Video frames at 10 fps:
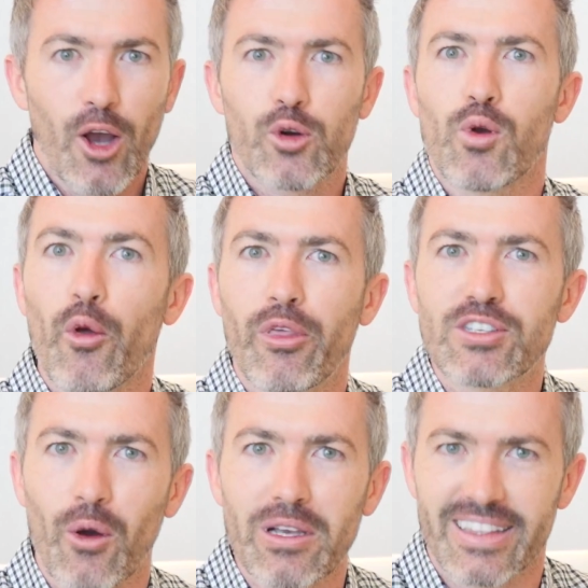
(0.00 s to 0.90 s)
growth is
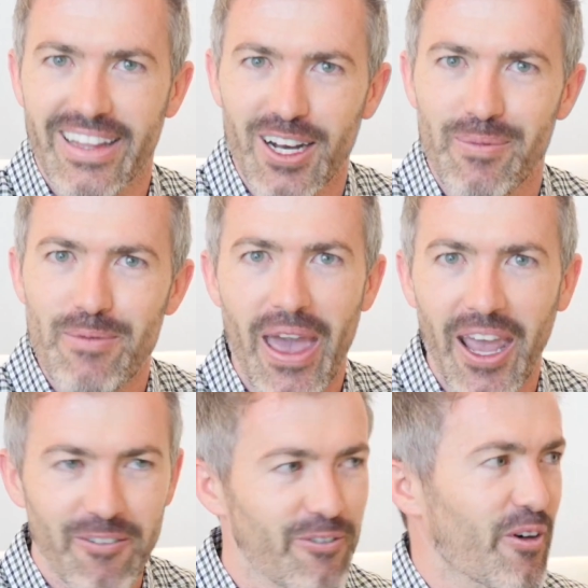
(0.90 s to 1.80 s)
always a little bit
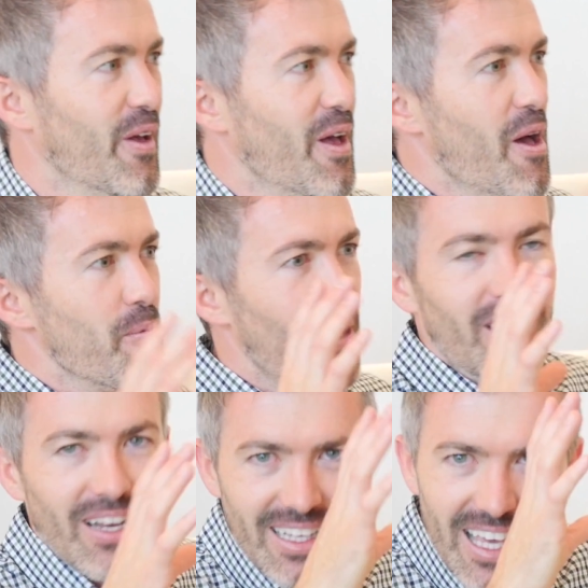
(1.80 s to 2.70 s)
painful.
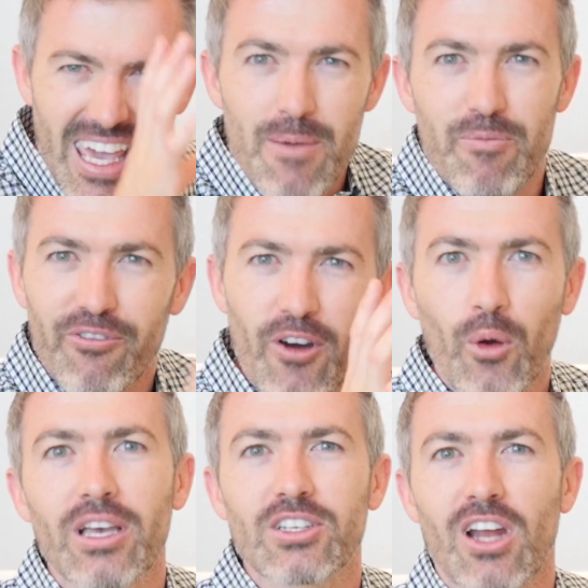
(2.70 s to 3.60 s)
But keep
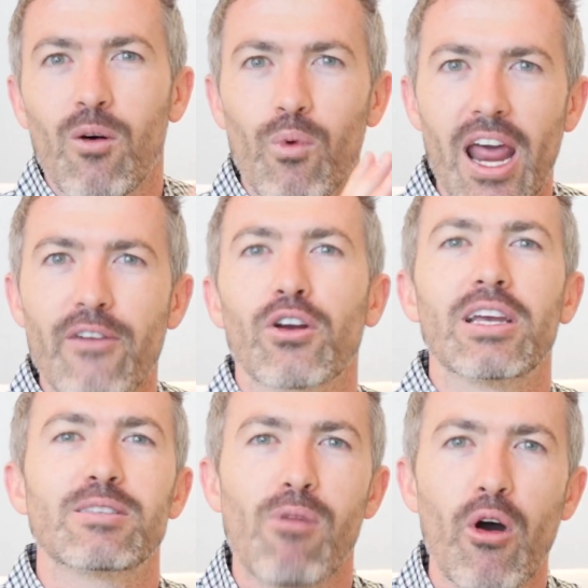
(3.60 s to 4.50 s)
focused on whatever
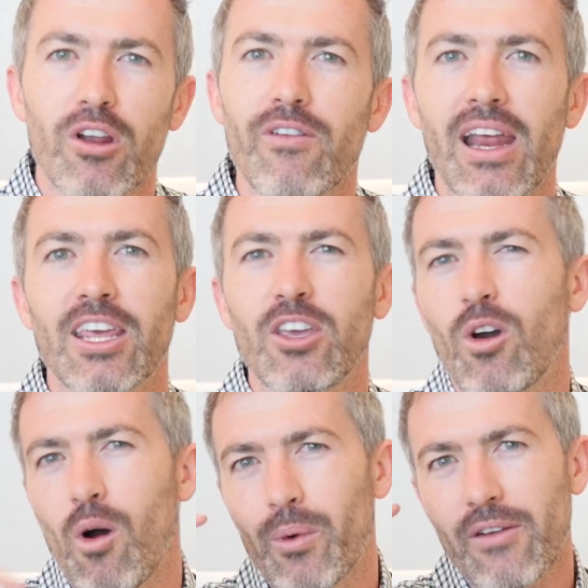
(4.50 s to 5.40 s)
is motivating
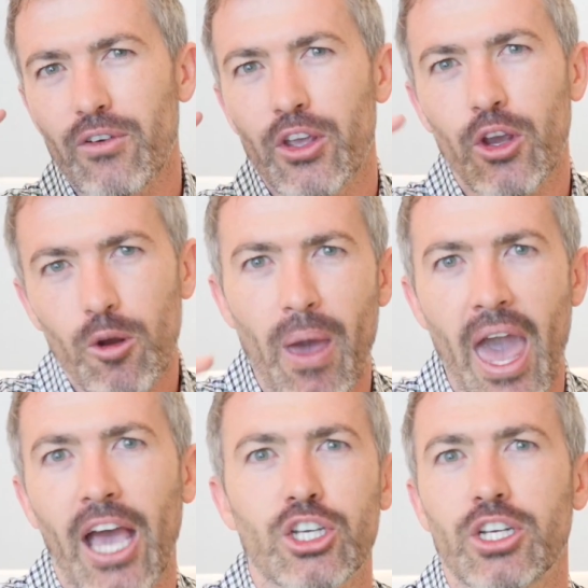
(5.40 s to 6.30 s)
you, on whatever you're
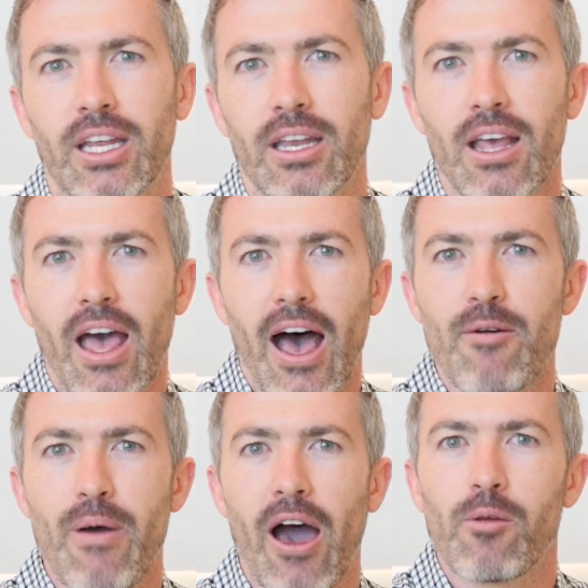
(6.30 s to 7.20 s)
passionate
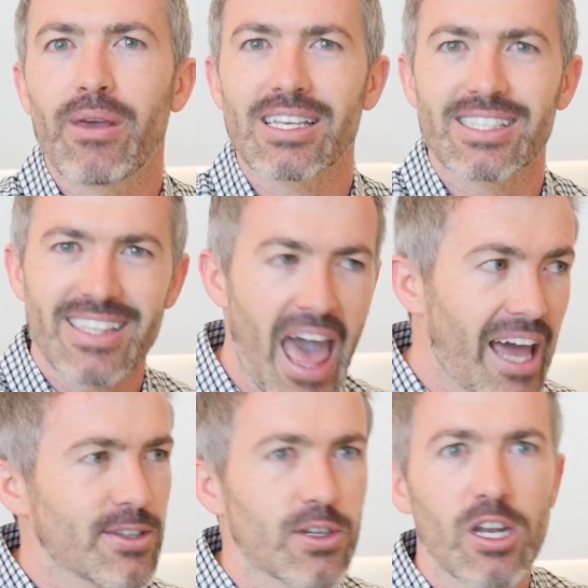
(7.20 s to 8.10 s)
about, because
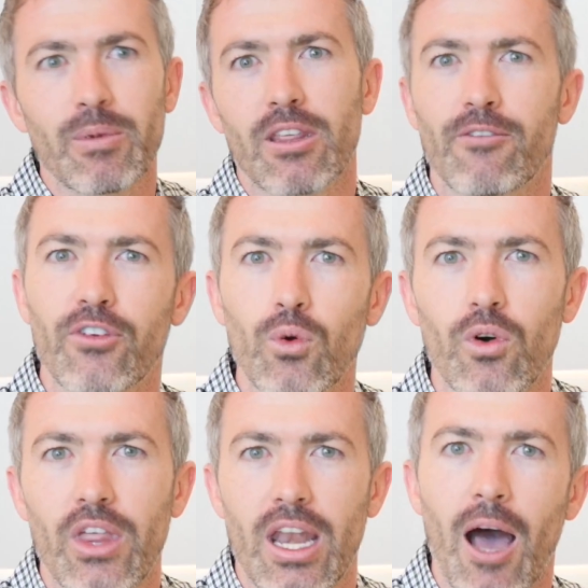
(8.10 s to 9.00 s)
that is going to be the fuel
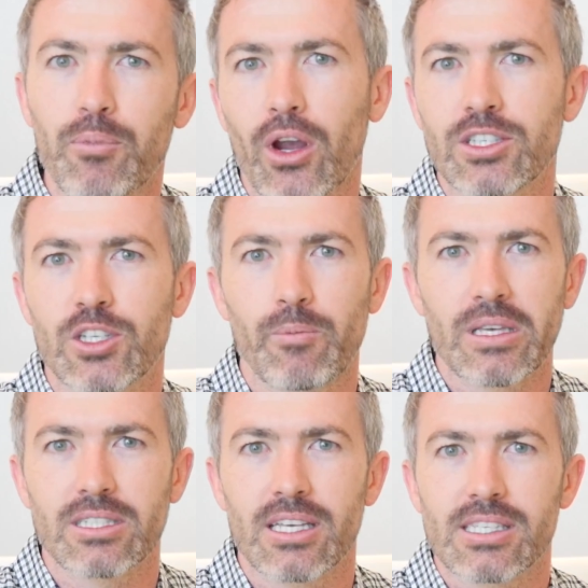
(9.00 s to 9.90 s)
that upgrades your
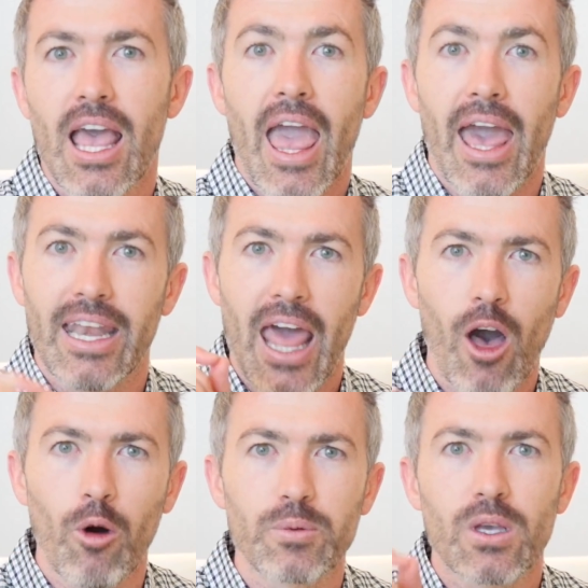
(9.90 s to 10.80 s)
business and
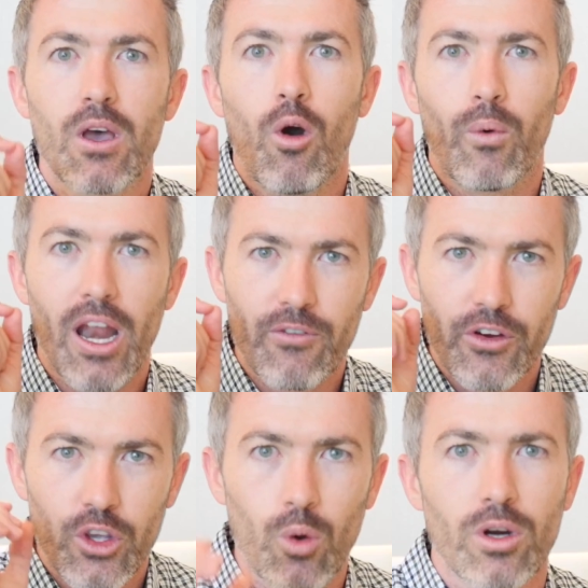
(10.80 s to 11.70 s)
helps whatever
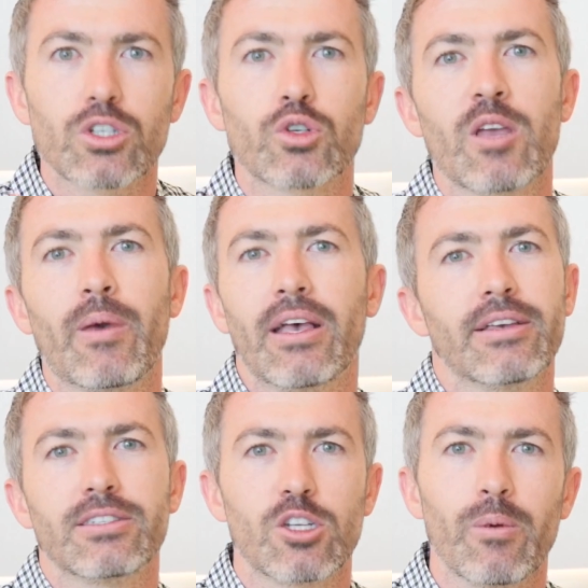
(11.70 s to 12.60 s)
your dream
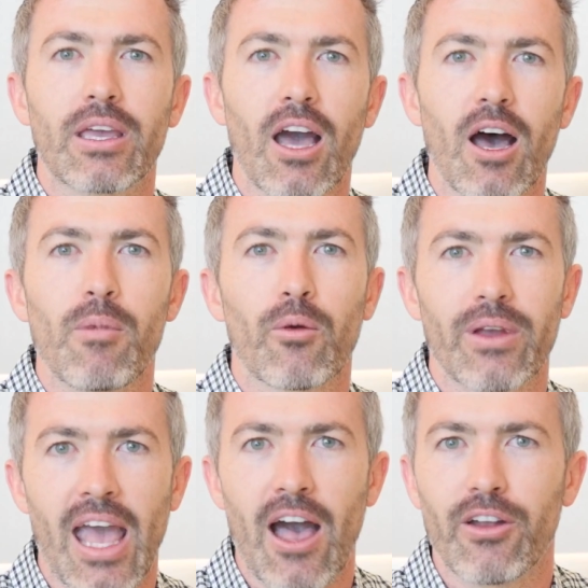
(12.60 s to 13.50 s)
is to become a
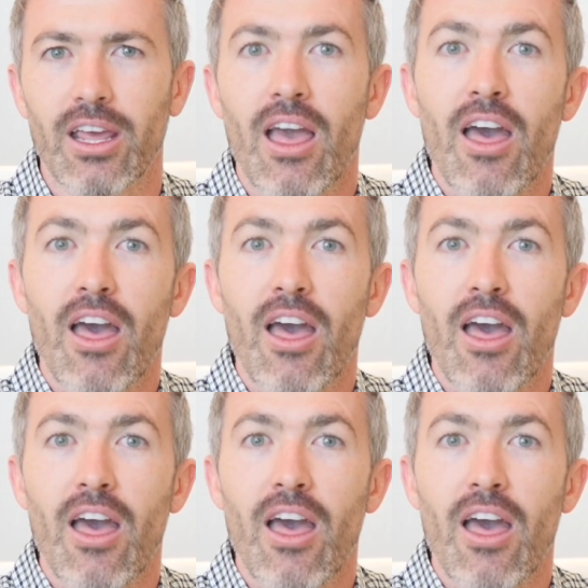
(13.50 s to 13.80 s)
reality.